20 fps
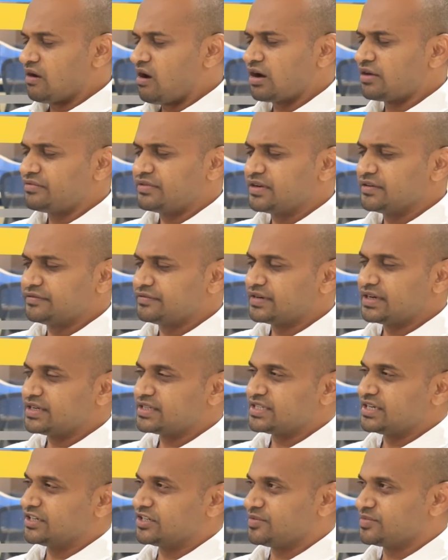lot of
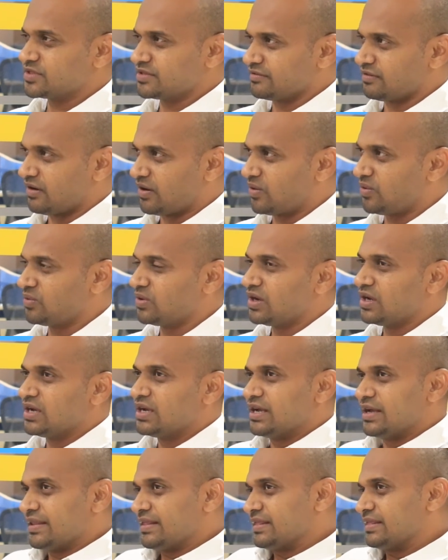difference in terms of how
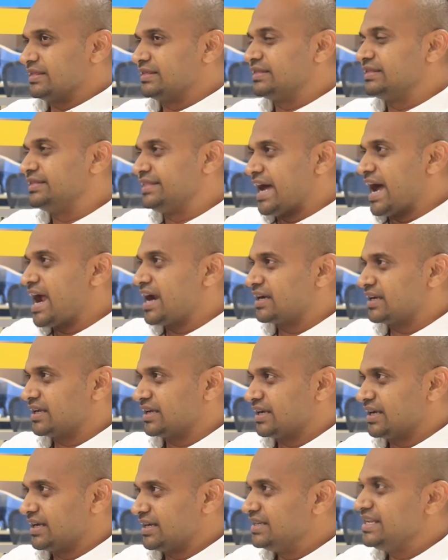
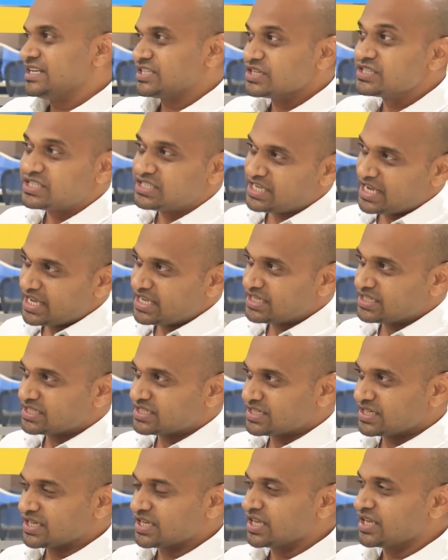that needs a
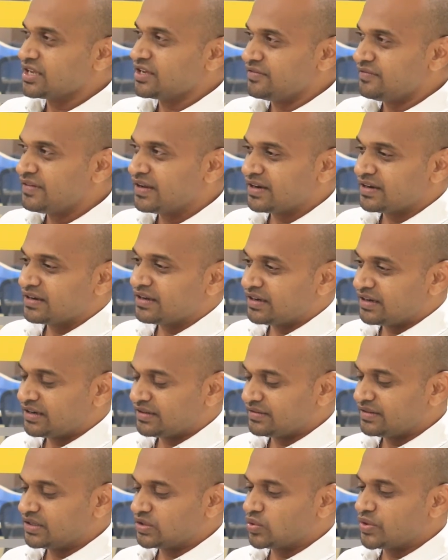change given
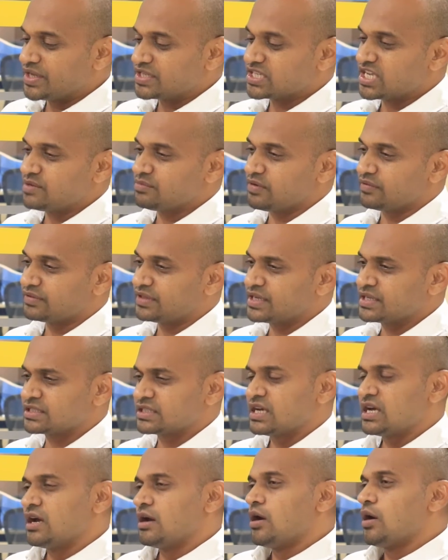the today's scheme of
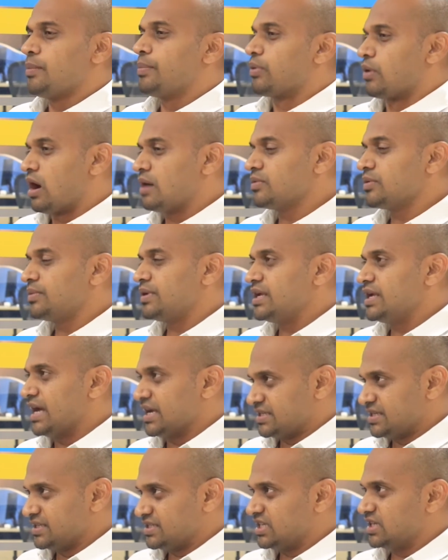things. Probably,
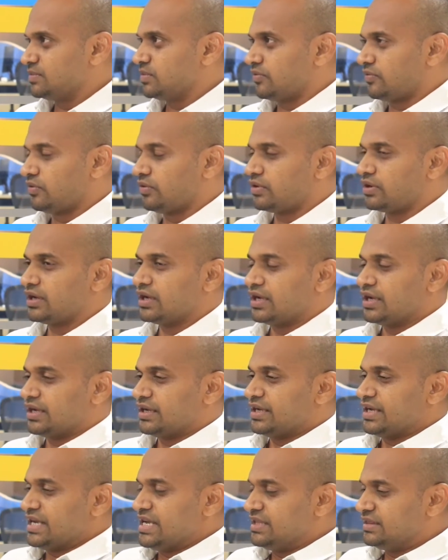as I said before,
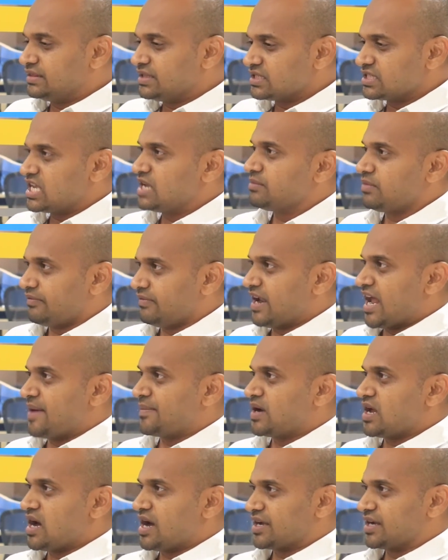in the scheme of
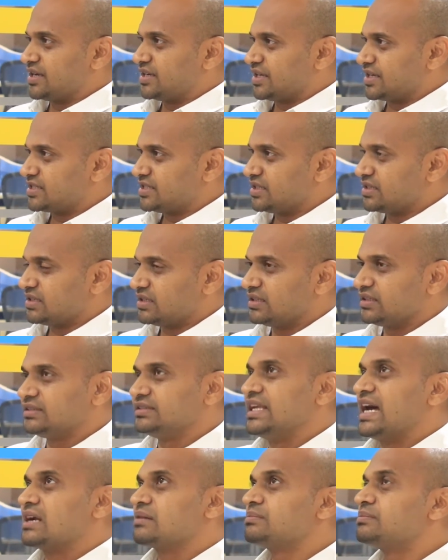Lambda architecture,
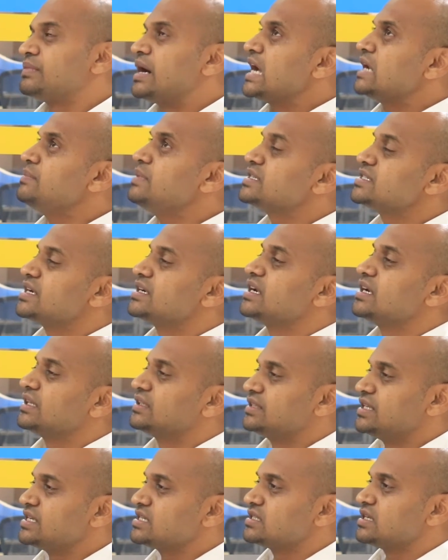there might be certain
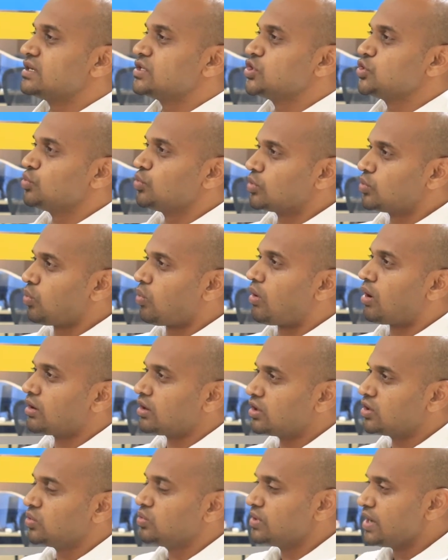things that you would want
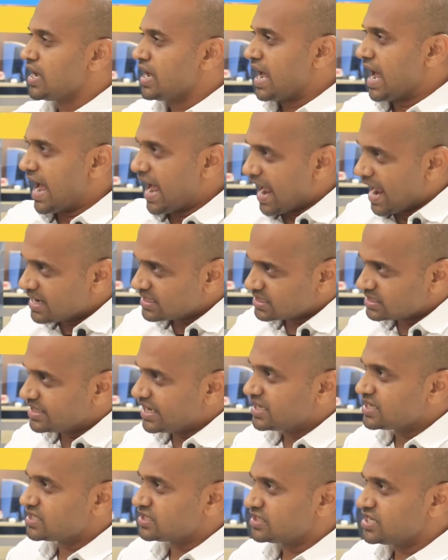to do as
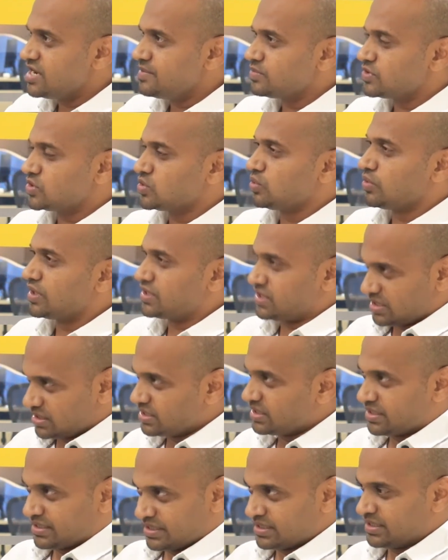data streams towards
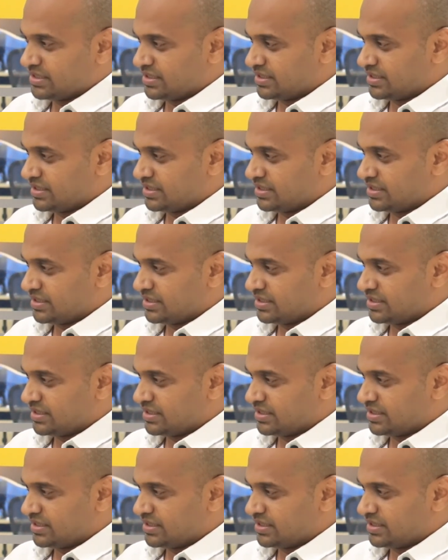the